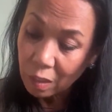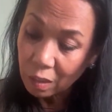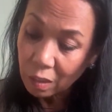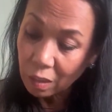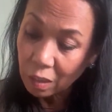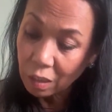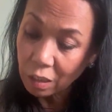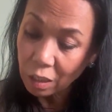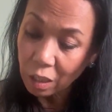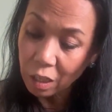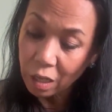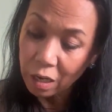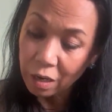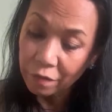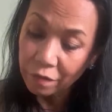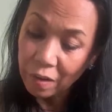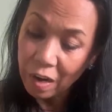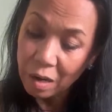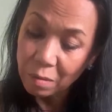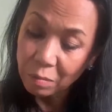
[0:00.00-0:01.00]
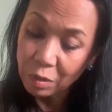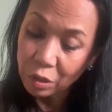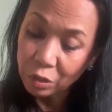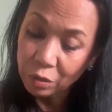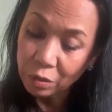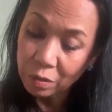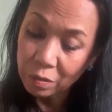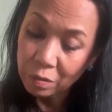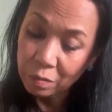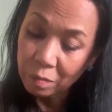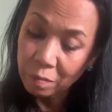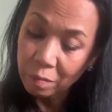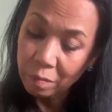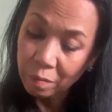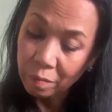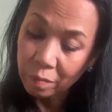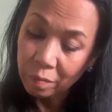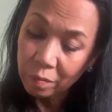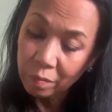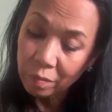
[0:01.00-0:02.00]
There's a lot of lime juice
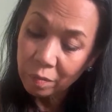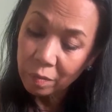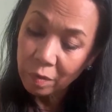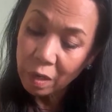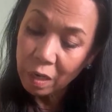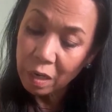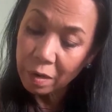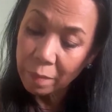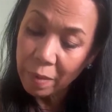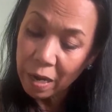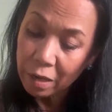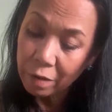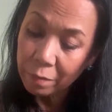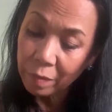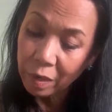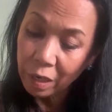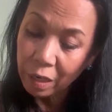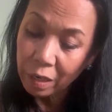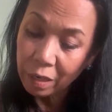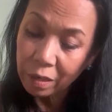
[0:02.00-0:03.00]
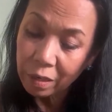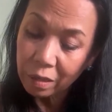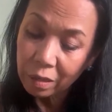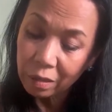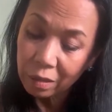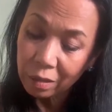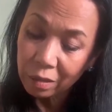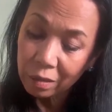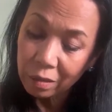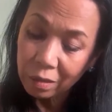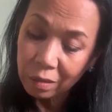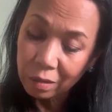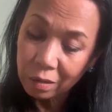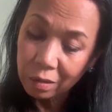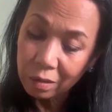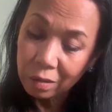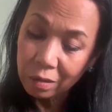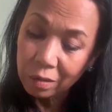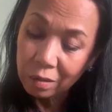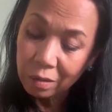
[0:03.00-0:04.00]
on the bottom here.
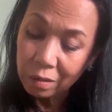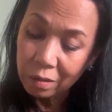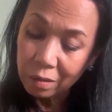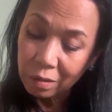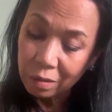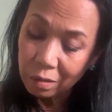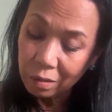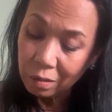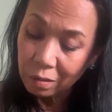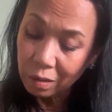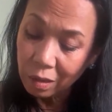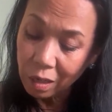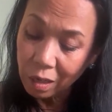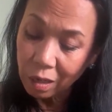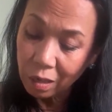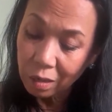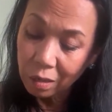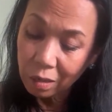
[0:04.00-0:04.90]
Okay.